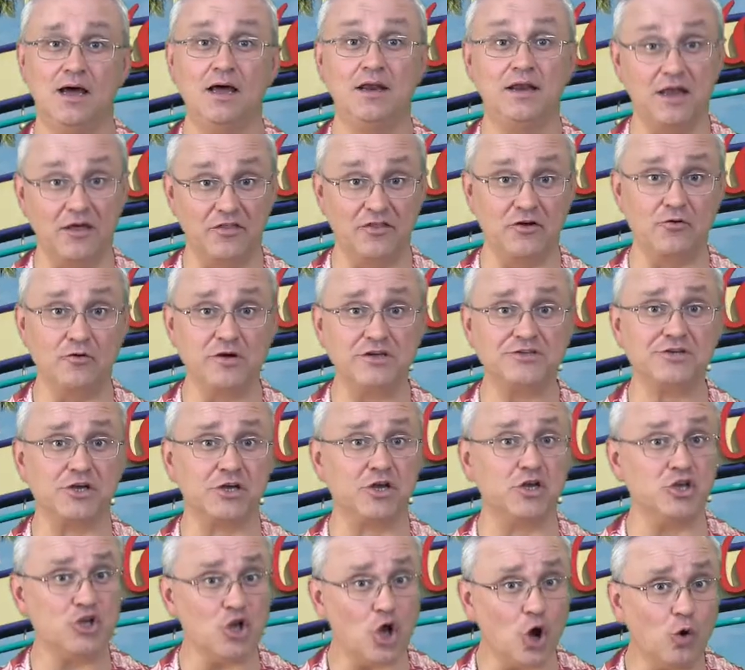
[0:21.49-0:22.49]
Now there is a
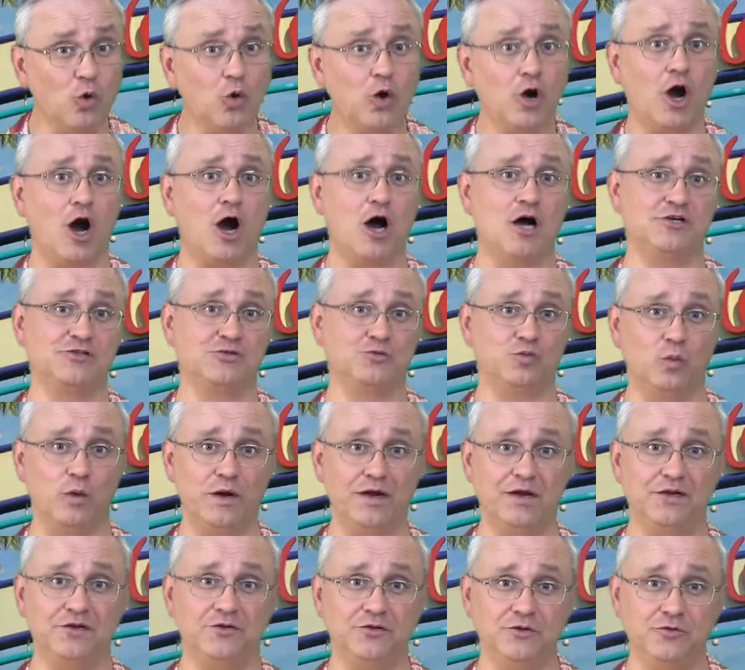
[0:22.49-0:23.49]
no-cost
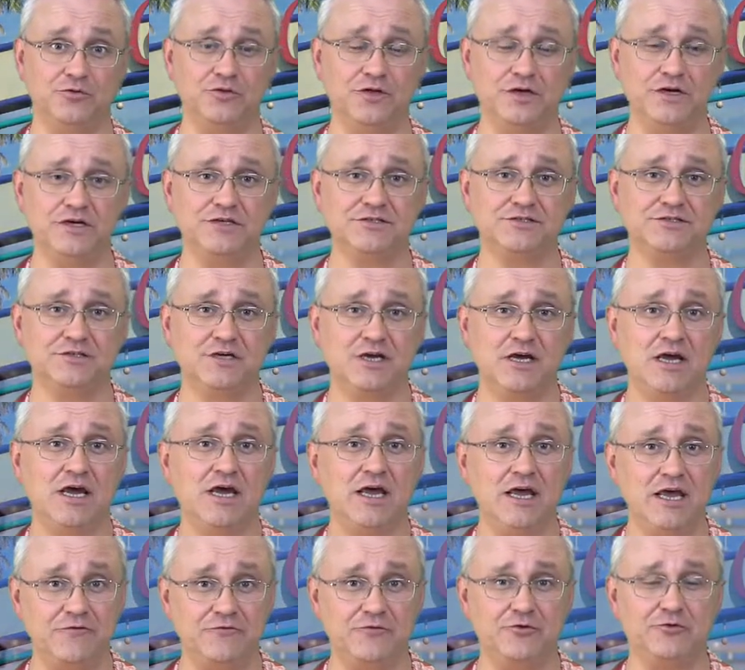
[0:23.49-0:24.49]
way to do this.
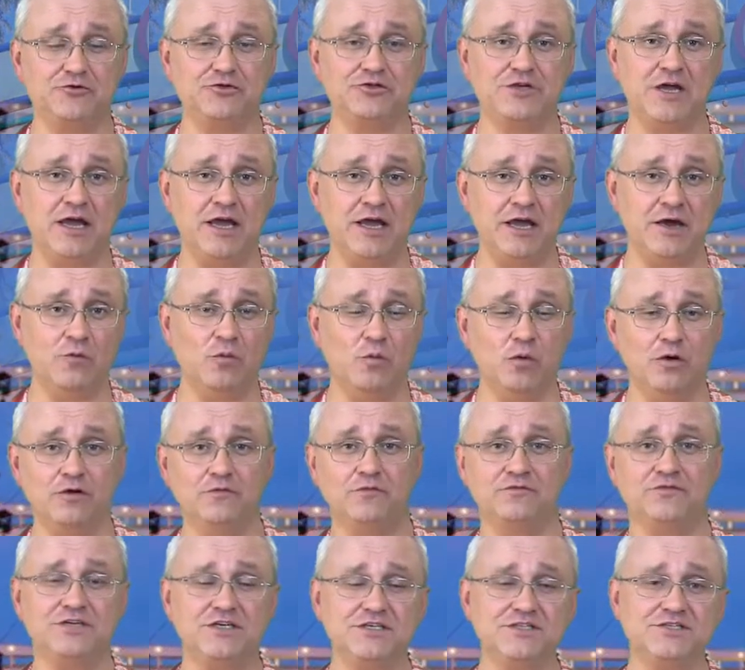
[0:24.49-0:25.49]
If you're staying at one
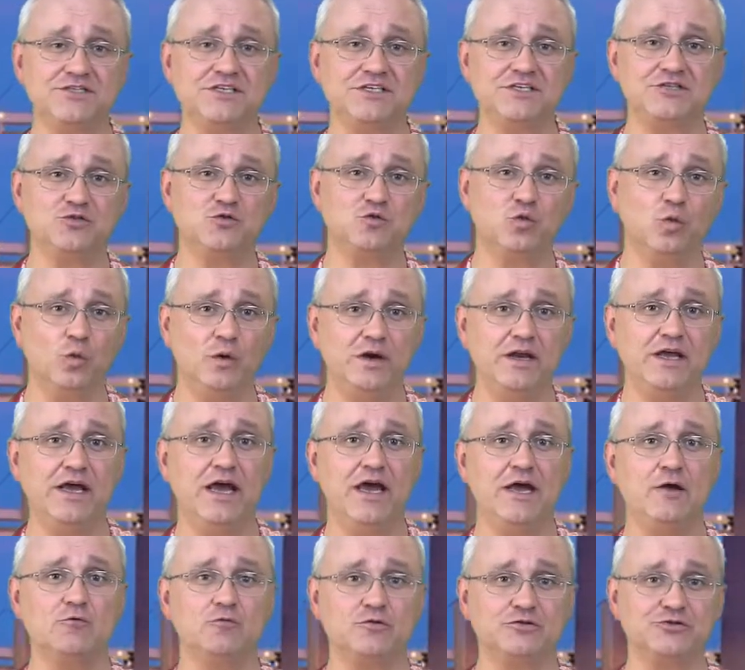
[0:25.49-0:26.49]
of Disney's
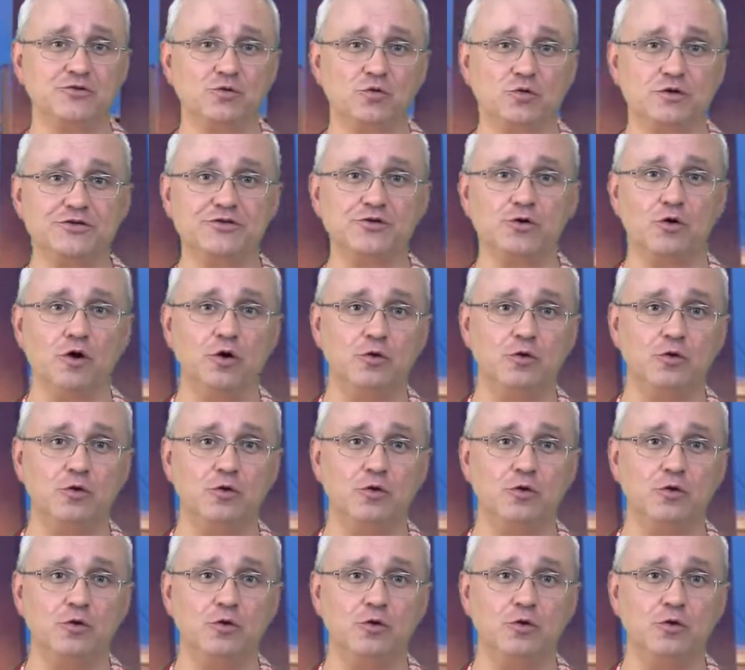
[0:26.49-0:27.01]
28 resorts or